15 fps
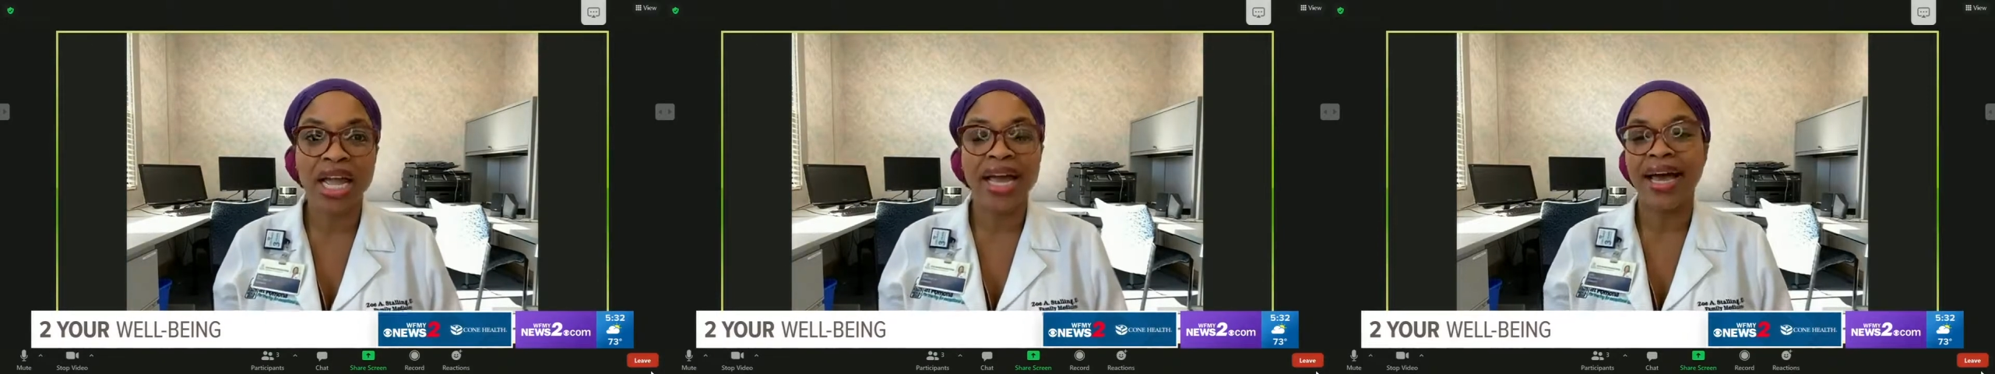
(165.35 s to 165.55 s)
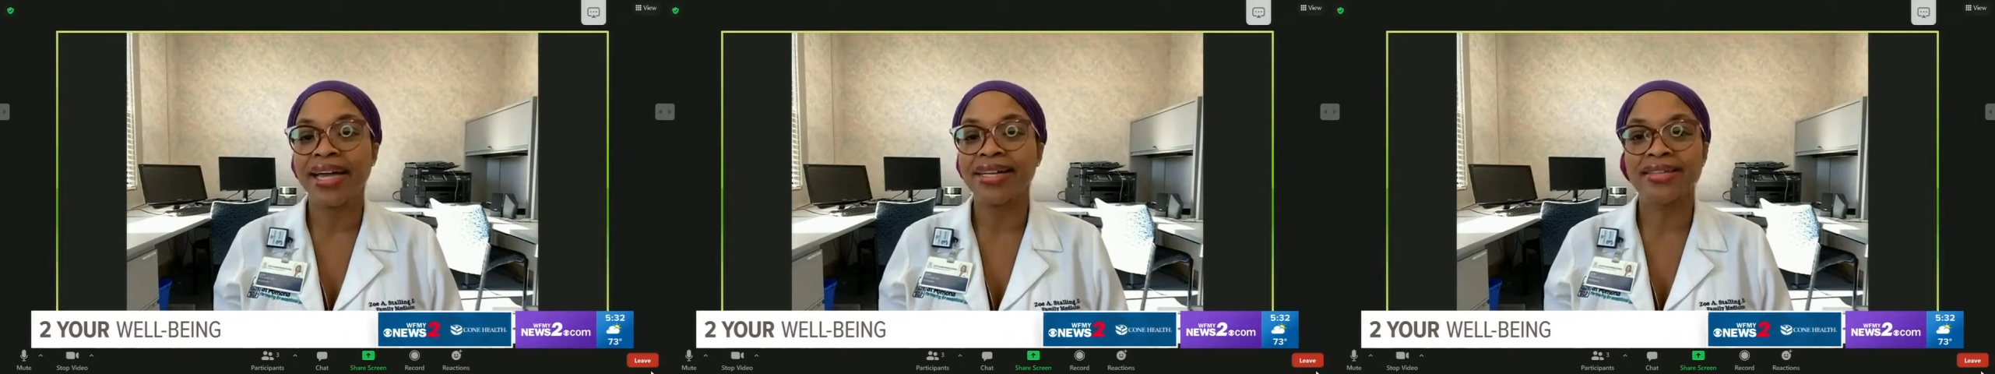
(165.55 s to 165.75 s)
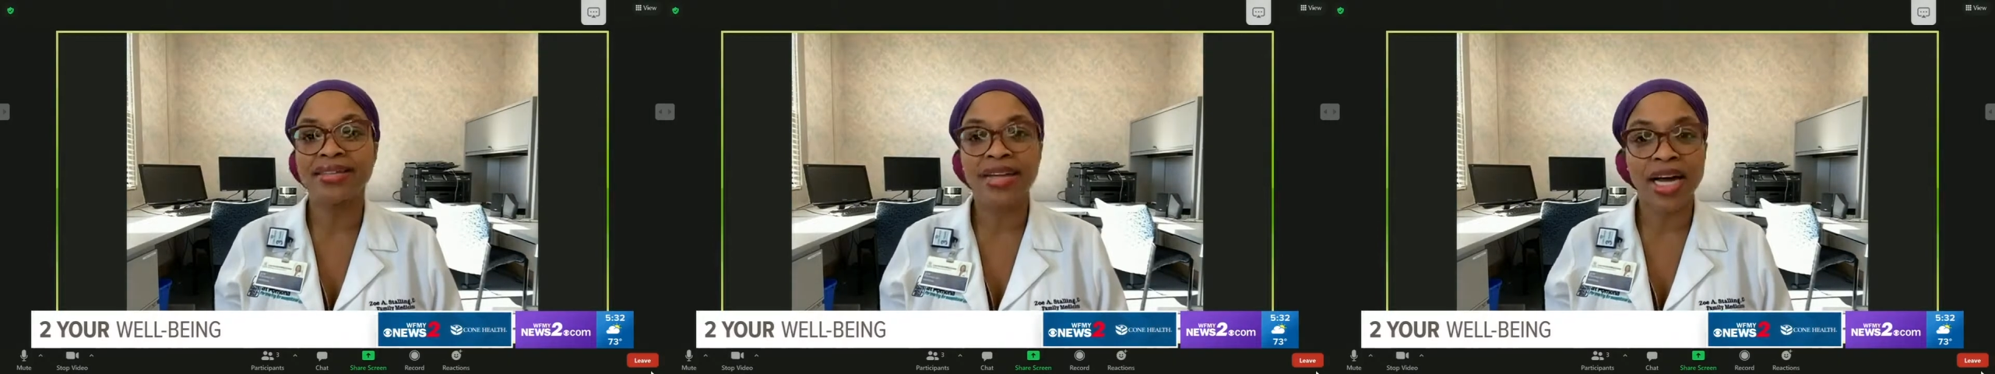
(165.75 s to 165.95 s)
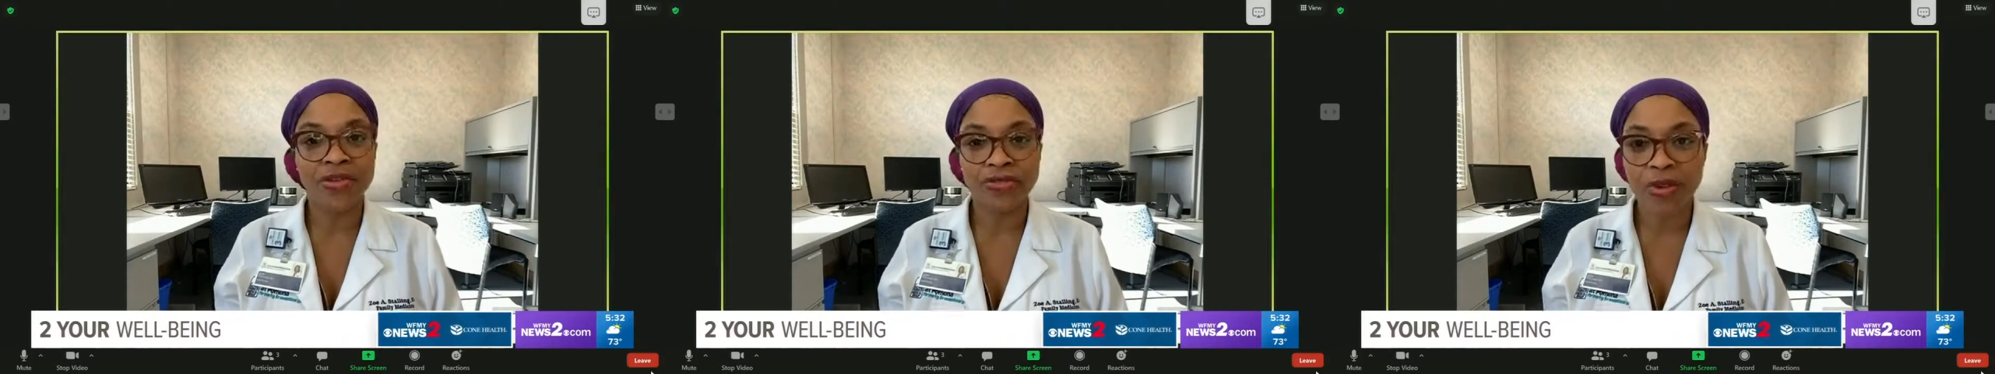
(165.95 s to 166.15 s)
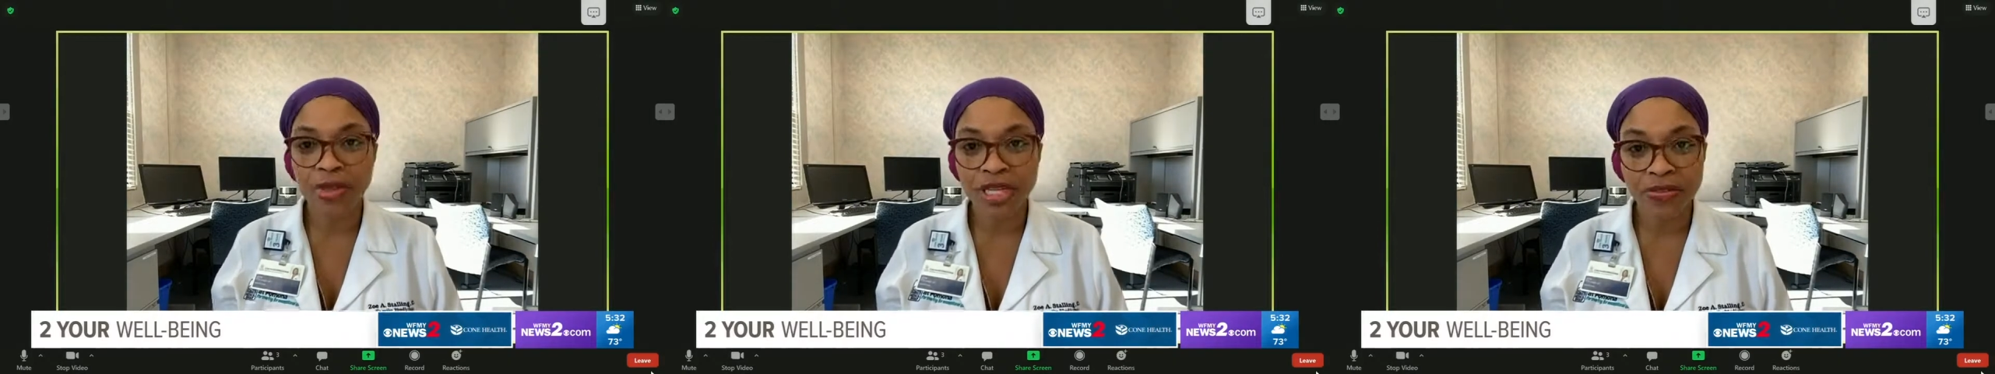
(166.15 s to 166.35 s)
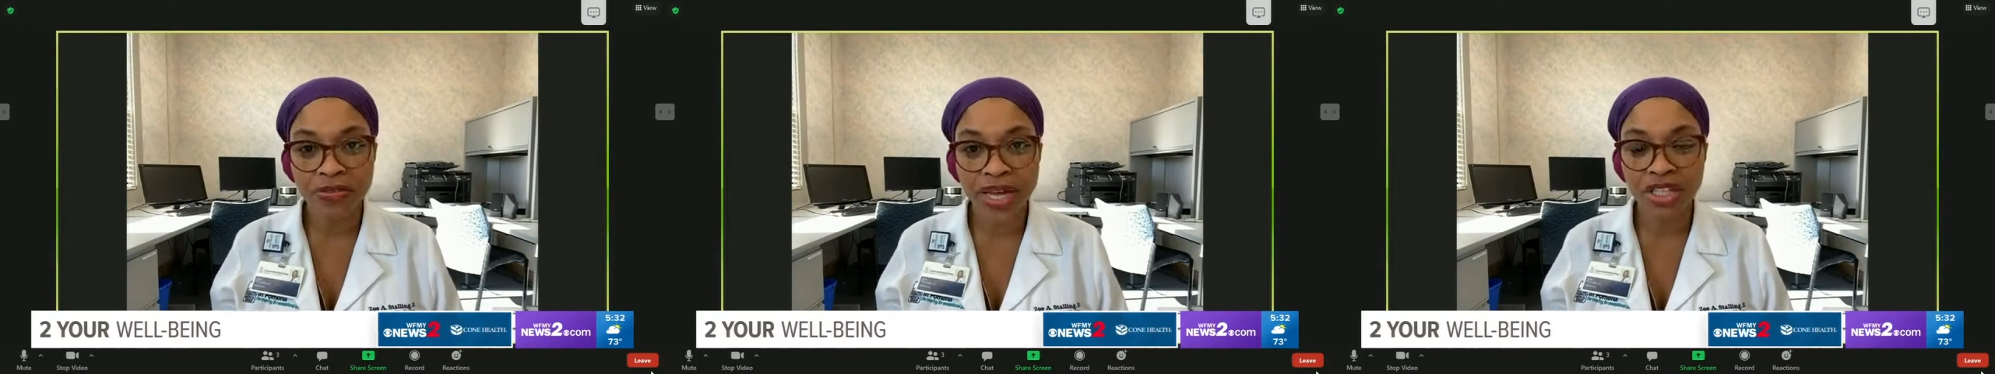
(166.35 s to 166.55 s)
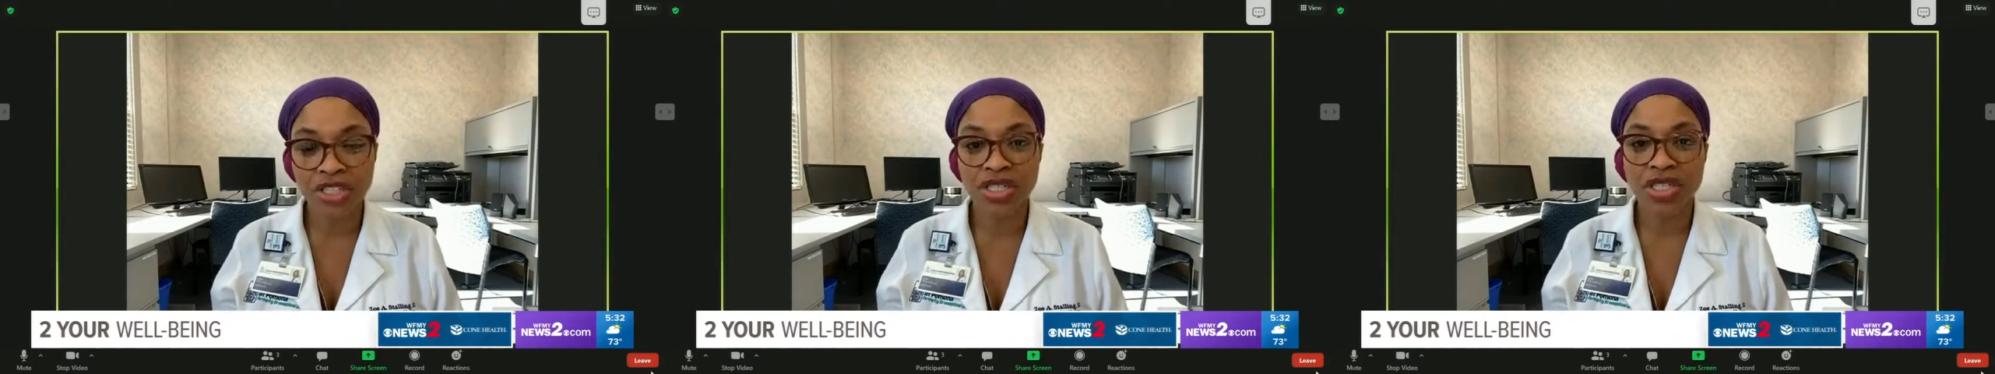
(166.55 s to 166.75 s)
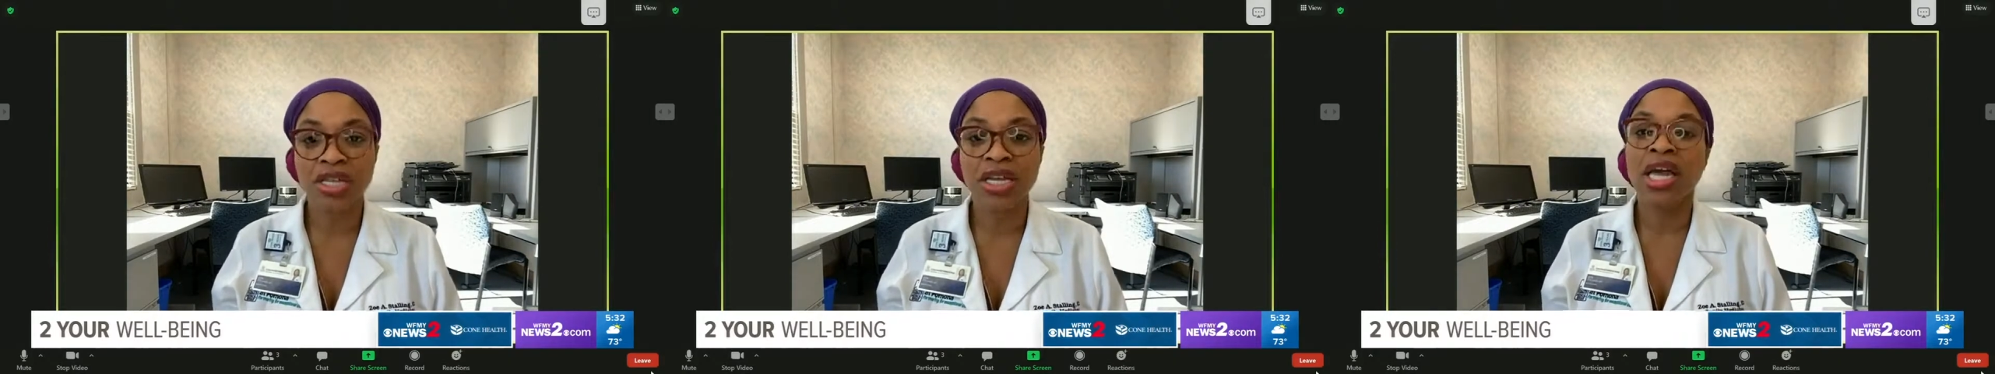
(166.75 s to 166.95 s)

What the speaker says: and it's not from an infection.